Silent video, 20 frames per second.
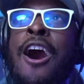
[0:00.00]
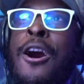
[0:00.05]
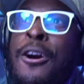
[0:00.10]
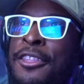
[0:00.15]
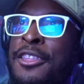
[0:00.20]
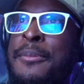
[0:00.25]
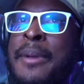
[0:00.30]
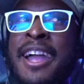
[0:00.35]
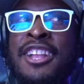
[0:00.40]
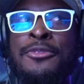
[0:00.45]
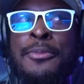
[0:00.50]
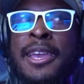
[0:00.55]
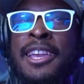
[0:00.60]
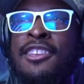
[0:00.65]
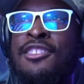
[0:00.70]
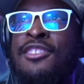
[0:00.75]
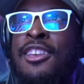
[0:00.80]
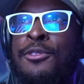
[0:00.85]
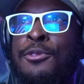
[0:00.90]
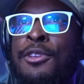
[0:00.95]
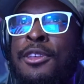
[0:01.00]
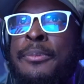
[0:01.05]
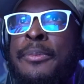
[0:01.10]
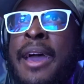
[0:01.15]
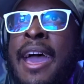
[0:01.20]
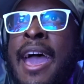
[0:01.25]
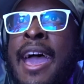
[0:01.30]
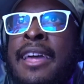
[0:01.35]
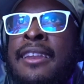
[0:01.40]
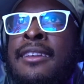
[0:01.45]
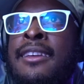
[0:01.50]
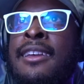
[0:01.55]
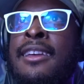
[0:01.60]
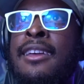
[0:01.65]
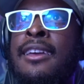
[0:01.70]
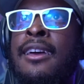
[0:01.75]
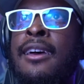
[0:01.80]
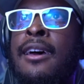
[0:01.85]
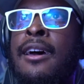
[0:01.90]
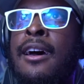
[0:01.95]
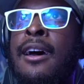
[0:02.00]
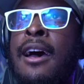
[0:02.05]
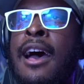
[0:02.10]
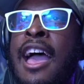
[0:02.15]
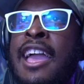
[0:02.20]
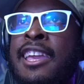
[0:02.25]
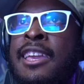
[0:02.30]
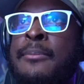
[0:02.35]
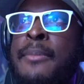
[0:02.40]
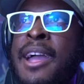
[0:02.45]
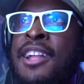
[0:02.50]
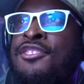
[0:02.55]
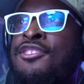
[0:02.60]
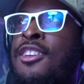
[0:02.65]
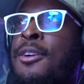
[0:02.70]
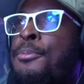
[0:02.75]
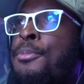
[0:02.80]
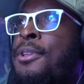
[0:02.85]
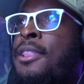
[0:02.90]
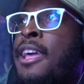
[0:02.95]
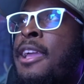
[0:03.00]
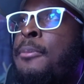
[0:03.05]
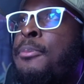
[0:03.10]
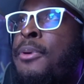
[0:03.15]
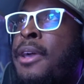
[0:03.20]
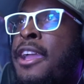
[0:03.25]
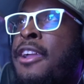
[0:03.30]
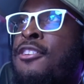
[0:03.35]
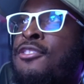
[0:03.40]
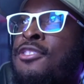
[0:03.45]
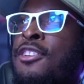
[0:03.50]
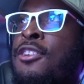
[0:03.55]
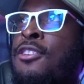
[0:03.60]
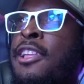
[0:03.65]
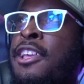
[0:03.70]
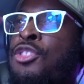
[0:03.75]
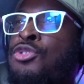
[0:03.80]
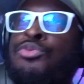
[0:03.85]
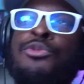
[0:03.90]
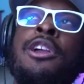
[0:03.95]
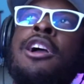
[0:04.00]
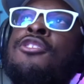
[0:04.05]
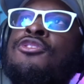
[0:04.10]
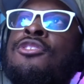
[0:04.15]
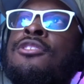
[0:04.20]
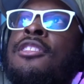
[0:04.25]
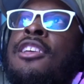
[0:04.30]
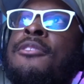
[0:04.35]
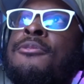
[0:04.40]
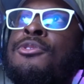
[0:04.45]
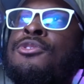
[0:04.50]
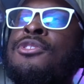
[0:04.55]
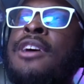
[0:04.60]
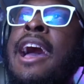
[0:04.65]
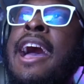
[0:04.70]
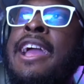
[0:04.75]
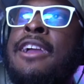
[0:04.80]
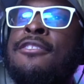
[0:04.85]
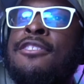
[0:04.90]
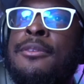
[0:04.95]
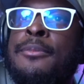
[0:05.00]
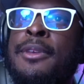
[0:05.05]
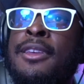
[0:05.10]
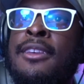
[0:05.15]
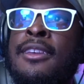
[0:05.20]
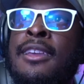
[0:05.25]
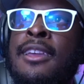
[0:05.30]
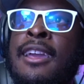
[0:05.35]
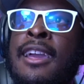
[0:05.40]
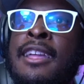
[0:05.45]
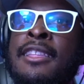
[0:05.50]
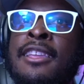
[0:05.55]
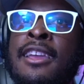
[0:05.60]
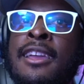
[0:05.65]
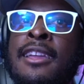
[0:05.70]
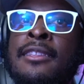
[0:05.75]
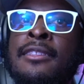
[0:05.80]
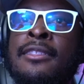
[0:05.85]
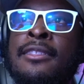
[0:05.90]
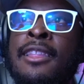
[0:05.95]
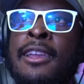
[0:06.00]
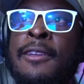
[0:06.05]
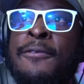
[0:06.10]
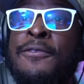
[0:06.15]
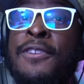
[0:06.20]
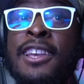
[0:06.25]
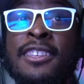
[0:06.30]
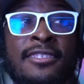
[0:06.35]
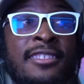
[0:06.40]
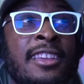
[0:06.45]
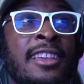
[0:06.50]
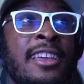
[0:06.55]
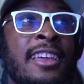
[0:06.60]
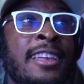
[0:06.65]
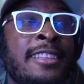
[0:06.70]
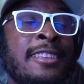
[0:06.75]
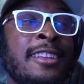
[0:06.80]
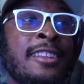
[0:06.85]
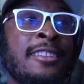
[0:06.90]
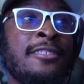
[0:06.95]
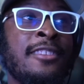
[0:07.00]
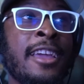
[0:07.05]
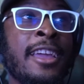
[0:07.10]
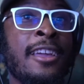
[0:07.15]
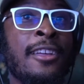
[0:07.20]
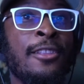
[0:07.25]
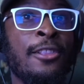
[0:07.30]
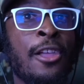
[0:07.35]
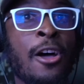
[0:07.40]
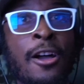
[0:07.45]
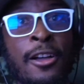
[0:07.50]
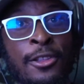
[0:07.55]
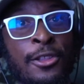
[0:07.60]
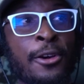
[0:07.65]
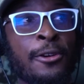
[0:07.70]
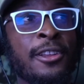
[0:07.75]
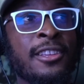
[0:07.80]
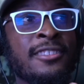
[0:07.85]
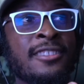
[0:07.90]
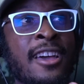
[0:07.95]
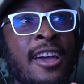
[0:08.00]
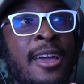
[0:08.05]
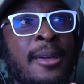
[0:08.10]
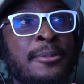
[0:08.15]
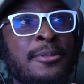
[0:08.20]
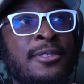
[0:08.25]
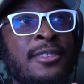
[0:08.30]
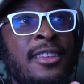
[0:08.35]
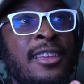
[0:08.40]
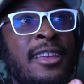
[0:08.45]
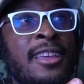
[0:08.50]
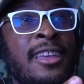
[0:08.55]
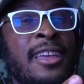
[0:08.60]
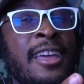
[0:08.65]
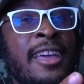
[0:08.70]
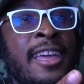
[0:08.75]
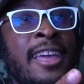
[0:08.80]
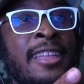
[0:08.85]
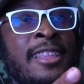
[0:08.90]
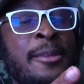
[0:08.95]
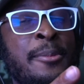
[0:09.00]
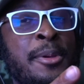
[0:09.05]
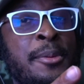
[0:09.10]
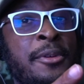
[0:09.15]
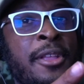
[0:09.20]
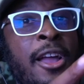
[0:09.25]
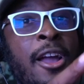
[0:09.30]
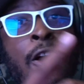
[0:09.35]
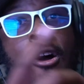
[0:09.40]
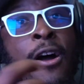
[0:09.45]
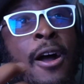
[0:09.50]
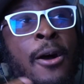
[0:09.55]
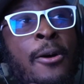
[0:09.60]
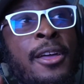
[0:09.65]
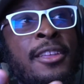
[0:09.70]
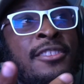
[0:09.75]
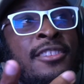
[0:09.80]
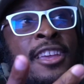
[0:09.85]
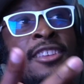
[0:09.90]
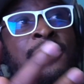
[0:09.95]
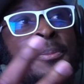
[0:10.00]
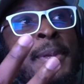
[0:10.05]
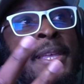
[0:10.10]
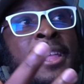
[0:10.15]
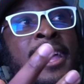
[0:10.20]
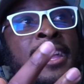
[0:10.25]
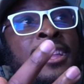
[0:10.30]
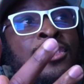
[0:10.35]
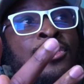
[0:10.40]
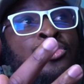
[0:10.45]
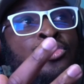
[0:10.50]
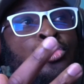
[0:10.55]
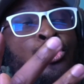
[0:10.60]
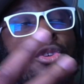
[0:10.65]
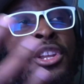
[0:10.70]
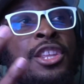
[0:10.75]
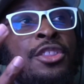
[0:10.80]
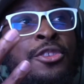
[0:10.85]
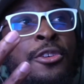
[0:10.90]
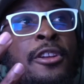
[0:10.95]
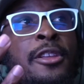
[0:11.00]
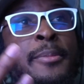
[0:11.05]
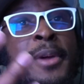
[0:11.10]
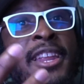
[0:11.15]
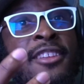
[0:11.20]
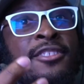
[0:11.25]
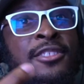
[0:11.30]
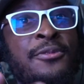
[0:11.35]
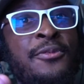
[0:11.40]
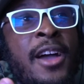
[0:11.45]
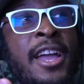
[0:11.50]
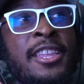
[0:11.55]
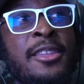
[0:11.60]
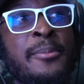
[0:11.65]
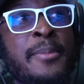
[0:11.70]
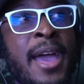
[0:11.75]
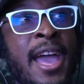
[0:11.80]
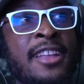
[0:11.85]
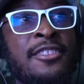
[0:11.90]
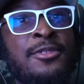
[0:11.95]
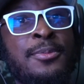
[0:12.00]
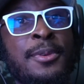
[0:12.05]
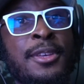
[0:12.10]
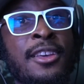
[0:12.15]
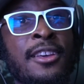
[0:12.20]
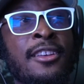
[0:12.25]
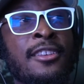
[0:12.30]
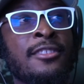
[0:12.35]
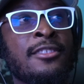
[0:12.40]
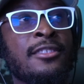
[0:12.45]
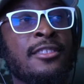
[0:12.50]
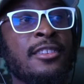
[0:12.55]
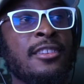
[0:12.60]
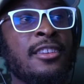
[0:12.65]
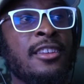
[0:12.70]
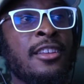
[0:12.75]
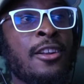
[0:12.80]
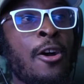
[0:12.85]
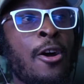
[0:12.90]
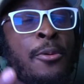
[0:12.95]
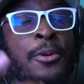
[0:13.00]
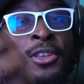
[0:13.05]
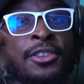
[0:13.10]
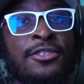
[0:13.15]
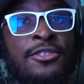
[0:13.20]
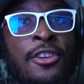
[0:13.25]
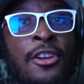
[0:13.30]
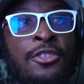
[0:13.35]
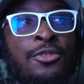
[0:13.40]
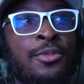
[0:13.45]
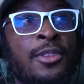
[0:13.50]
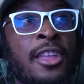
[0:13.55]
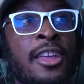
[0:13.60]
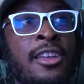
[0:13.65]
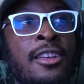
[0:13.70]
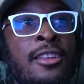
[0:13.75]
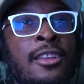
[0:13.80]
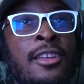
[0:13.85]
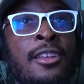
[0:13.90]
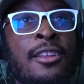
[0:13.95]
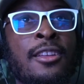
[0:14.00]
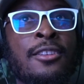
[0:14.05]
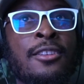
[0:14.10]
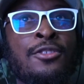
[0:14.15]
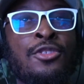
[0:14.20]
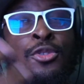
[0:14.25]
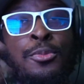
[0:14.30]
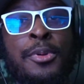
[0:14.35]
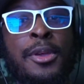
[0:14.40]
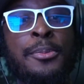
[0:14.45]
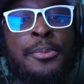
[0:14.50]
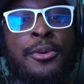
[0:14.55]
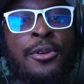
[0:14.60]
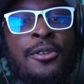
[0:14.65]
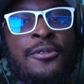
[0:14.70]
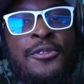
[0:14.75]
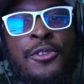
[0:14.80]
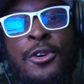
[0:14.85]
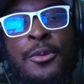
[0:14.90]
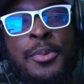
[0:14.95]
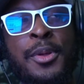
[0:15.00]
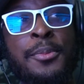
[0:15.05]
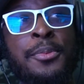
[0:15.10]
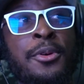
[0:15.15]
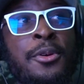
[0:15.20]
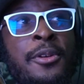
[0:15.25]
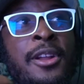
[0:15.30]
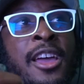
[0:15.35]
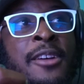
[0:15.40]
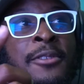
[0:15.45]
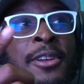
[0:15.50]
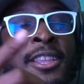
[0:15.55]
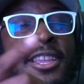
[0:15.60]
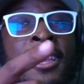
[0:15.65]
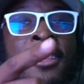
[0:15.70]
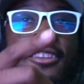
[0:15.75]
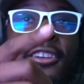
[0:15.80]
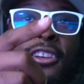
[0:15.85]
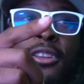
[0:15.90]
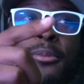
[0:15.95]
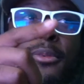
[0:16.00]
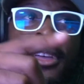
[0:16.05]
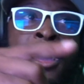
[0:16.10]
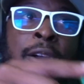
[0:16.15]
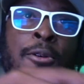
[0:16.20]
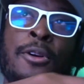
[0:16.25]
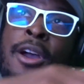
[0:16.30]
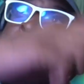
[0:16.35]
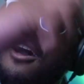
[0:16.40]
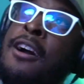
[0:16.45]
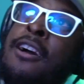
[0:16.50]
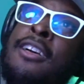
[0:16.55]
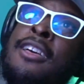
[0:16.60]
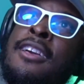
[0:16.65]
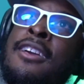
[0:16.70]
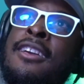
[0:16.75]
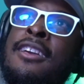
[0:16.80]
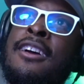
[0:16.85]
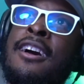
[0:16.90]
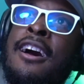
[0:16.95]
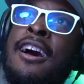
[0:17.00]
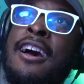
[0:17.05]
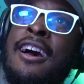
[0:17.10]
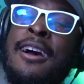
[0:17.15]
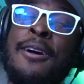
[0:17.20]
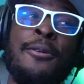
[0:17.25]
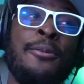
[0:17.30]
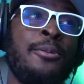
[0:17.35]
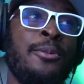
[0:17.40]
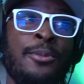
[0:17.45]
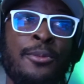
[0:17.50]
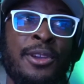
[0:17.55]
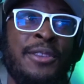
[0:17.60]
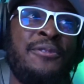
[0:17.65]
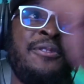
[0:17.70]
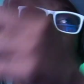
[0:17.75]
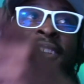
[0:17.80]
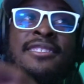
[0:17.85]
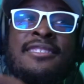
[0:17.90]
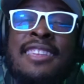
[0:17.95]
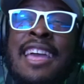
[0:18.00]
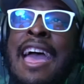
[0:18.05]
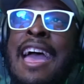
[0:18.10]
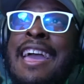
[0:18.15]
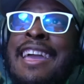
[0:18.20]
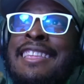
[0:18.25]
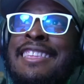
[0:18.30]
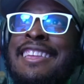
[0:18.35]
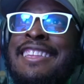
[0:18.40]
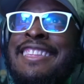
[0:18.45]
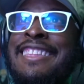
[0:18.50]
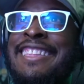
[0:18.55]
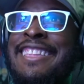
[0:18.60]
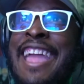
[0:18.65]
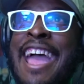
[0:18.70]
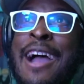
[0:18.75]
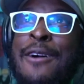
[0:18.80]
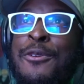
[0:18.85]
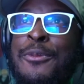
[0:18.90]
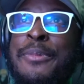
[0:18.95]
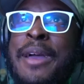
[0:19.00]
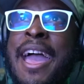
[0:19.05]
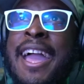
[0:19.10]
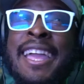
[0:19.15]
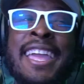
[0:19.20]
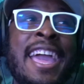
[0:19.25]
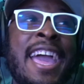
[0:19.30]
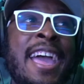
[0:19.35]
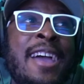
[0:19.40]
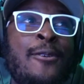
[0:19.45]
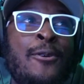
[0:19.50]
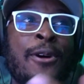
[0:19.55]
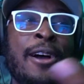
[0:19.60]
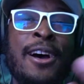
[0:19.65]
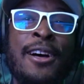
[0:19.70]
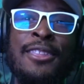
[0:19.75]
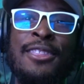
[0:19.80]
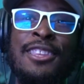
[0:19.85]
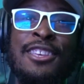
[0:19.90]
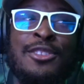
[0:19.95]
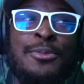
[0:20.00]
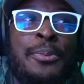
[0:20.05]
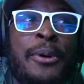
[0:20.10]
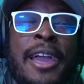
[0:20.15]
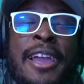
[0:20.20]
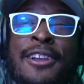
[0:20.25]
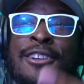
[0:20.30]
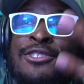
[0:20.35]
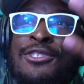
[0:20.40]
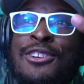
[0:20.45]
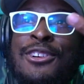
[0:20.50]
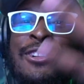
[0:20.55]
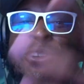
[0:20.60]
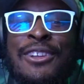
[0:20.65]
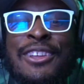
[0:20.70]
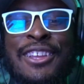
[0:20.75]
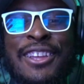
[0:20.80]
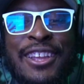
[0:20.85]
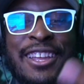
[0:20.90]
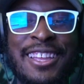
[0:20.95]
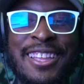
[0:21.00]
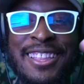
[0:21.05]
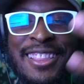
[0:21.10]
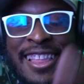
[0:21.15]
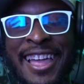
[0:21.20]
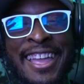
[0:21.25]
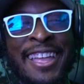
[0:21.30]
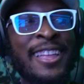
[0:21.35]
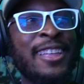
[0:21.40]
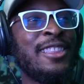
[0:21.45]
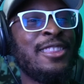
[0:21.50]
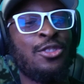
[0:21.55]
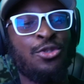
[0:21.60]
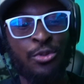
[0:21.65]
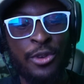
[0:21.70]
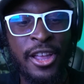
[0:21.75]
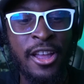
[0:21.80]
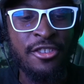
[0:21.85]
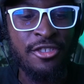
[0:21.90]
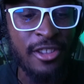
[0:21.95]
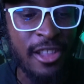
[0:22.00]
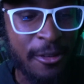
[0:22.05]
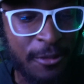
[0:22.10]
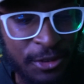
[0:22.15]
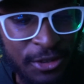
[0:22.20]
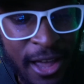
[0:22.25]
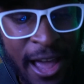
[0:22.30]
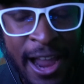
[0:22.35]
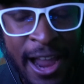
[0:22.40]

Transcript: oh, the matchmaking is like really bad. I get matched up with like players that are like 300 levels higher than me, and then they fix it, and then it's like long loading times, and then people are like, oh, well, it takes me like 20-30 minutes to find a match, because it always starts with like 2 people or 4 people or whatever. And then they're gonna be like, well, we fixed that, and then now we're back at, well, these players are like 300 levels